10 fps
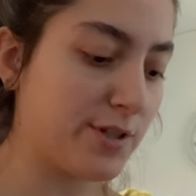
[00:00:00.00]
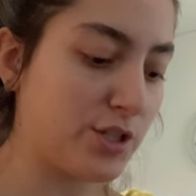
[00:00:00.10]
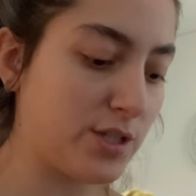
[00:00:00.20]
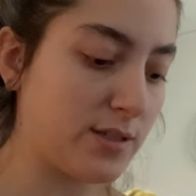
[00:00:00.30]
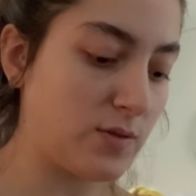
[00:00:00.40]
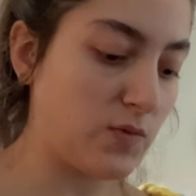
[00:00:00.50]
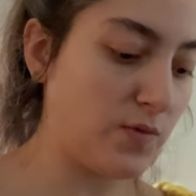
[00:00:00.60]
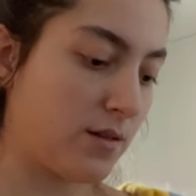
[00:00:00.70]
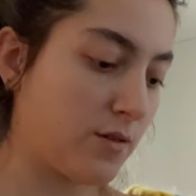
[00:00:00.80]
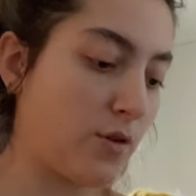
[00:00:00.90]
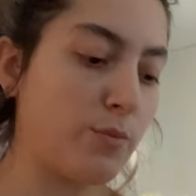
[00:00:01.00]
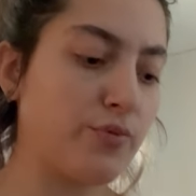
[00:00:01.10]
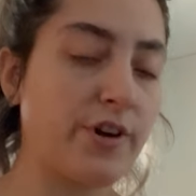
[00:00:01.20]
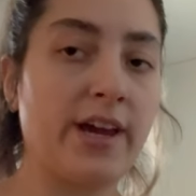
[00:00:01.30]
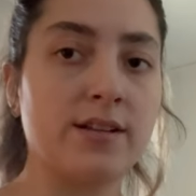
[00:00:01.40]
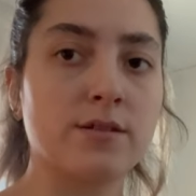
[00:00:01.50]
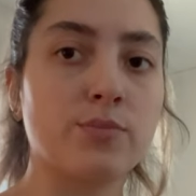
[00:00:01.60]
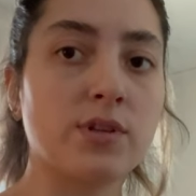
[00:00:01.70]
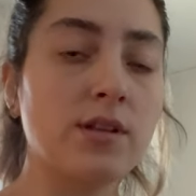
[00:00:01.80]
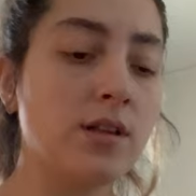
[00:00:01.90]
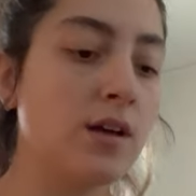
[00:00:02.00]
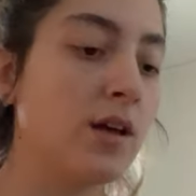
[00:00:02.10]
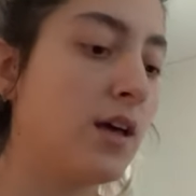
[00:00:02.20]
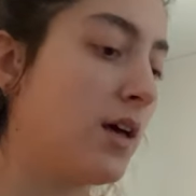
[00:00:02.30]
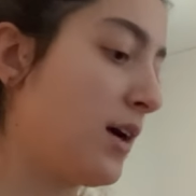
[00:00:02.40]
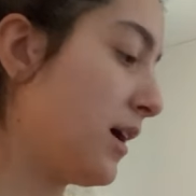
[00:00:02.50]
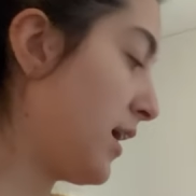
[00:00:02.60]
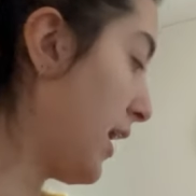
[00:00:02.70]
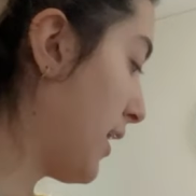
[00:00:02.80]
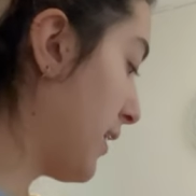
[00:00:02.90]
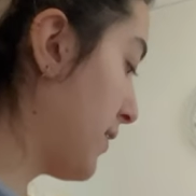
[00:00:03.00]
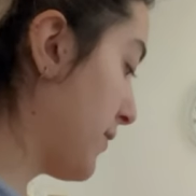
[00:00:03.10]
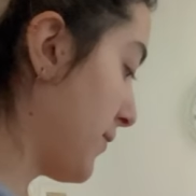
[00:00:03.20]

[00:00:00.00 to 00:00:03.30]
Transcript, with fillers: which is comprehensible. And